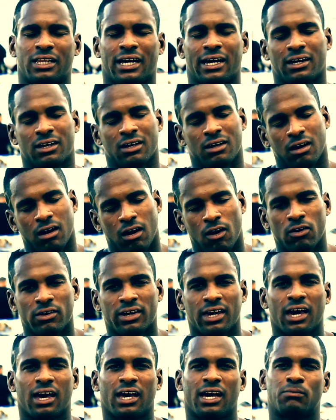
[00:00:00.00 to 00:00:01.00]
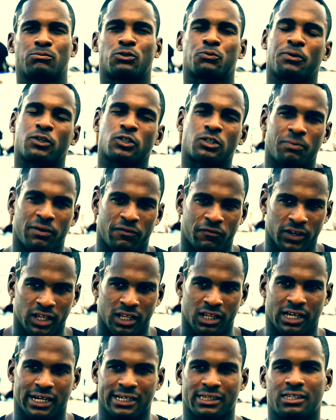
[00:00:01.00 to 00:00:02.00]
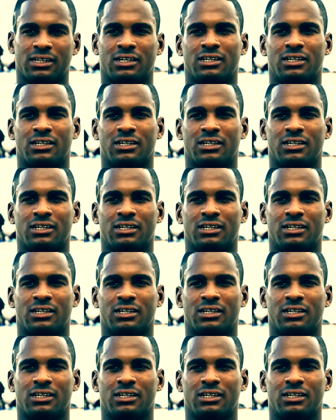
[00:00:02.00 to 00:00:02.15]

like, okay, I'm supposed to be feeling like